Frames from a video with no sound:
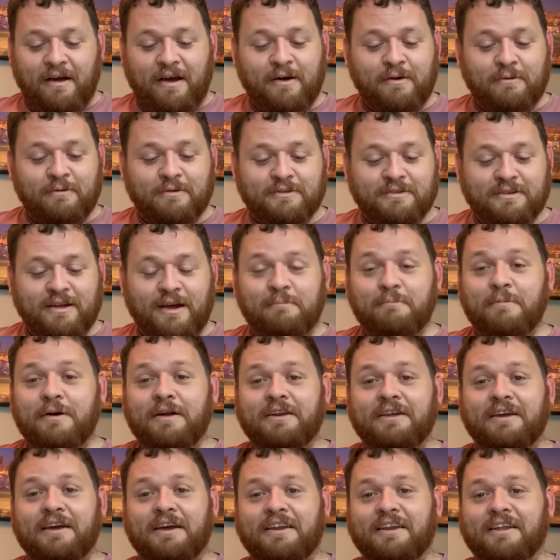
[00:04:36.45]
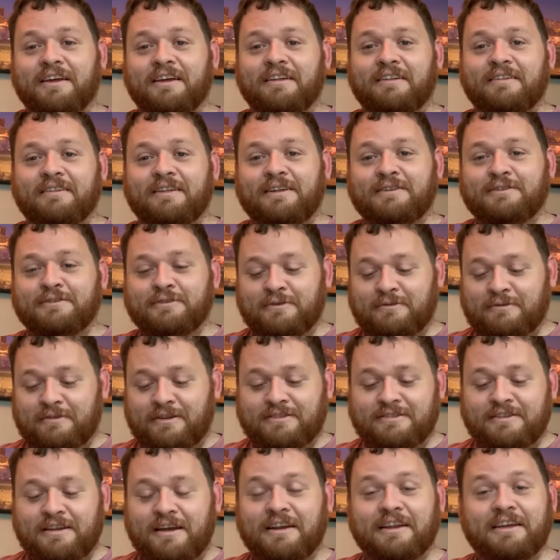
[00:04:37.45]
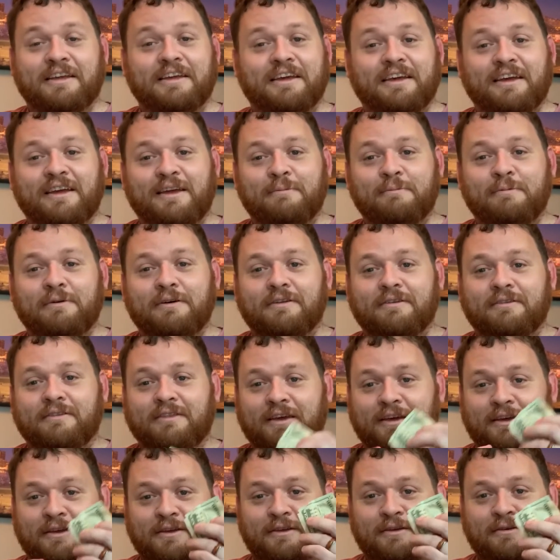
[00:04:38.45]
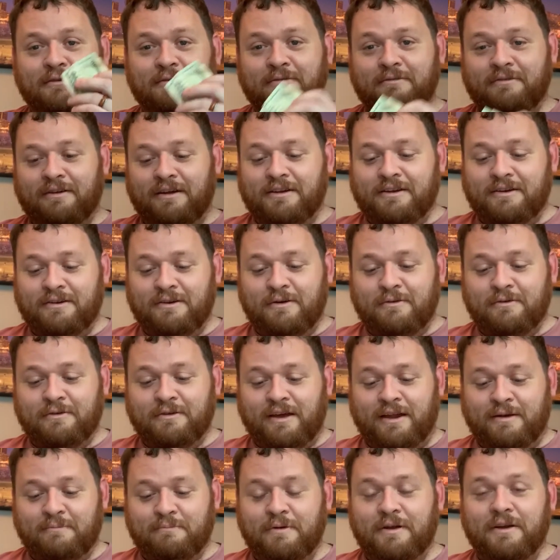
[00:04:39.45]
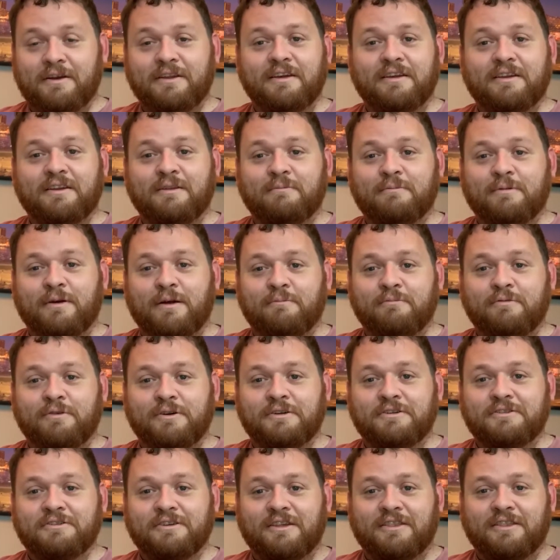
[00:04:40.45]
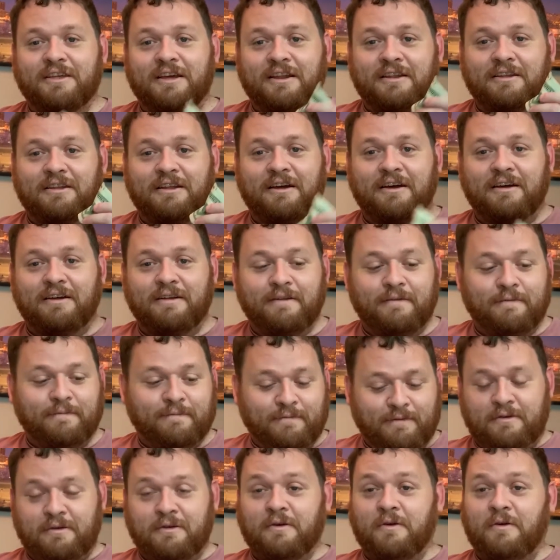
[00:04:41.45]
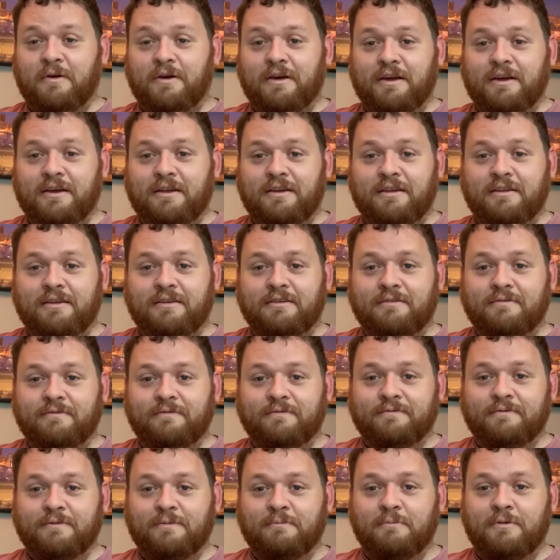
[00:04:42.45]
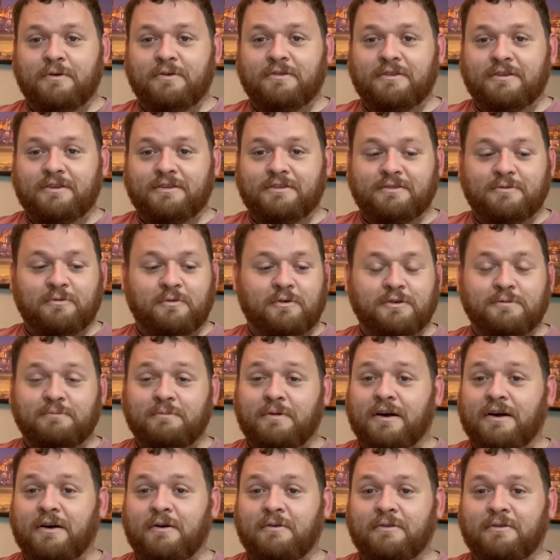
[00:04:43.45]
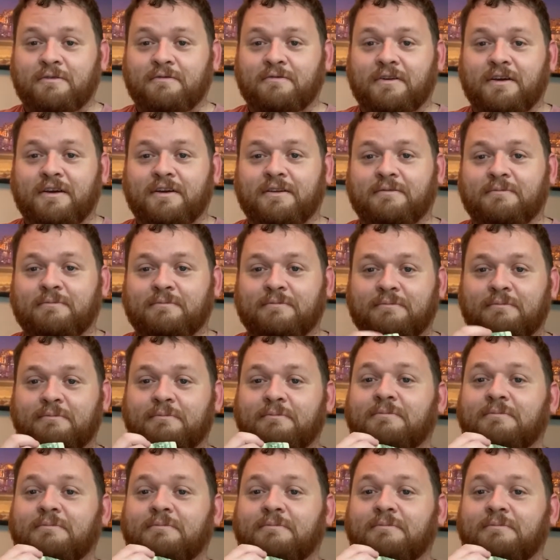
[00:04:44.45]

Oh, it's got money in it. That's not a key, but thank you. I didn't know it had money in it, but I appreciate that a lot. I'm going to go ahead and put this towards my OnlyFans.